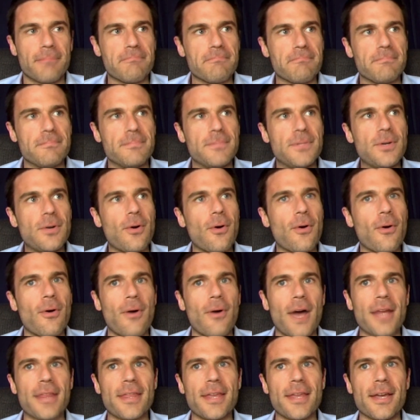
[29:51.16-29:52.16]
no,
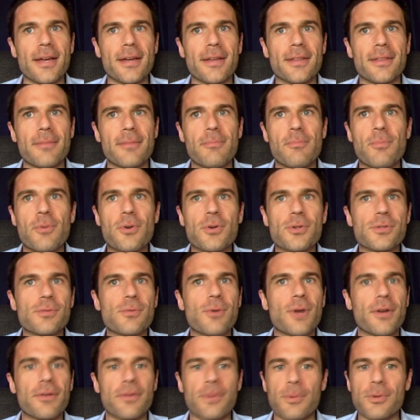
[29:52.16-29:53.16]
I think
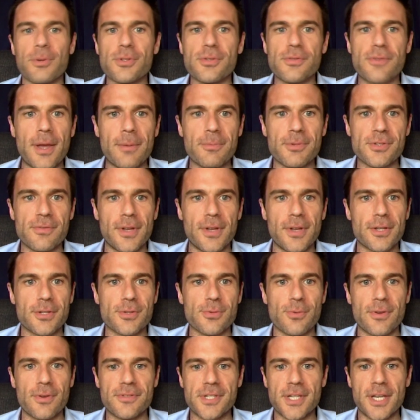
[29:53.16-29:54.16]
one of the most famous
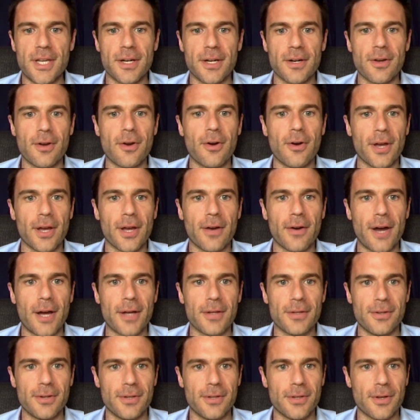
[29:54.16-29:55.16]
videos we've seen going
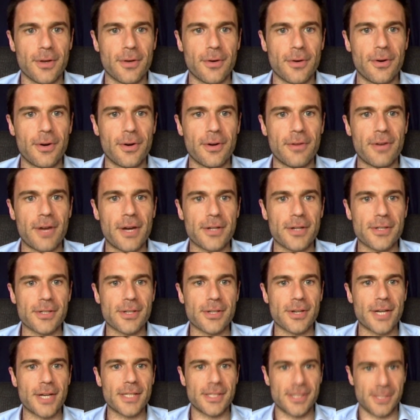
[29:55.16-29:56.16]
around during the coronavirus
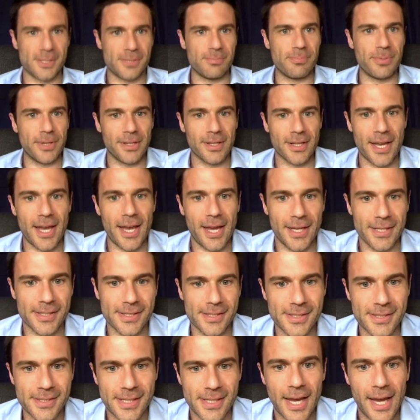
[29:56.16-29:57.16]
crisis is Bill Gates
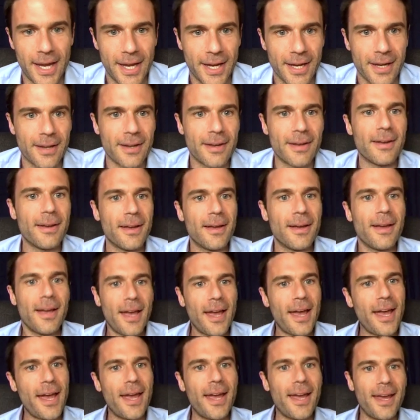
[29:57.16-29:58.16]
saying,
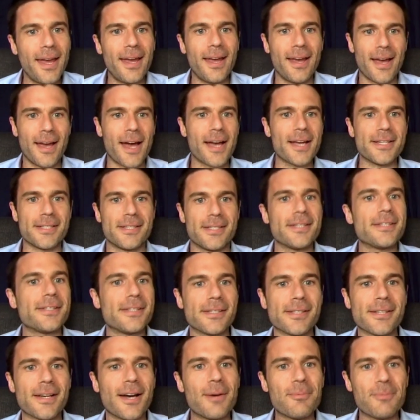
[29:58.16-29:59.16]
"Hey guys, this
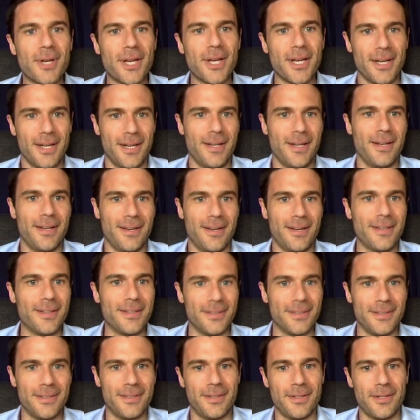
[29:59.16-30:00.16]
is coming."
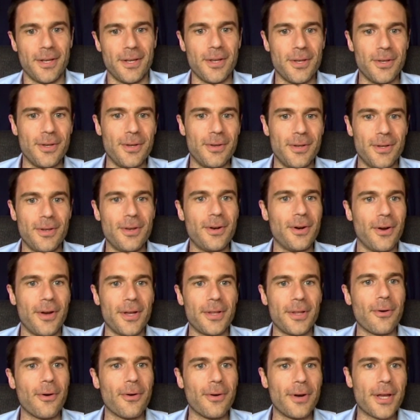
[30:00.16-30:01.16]
You know,
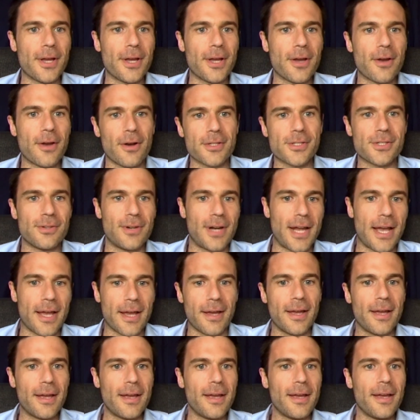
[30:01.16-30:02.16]
it only costs you like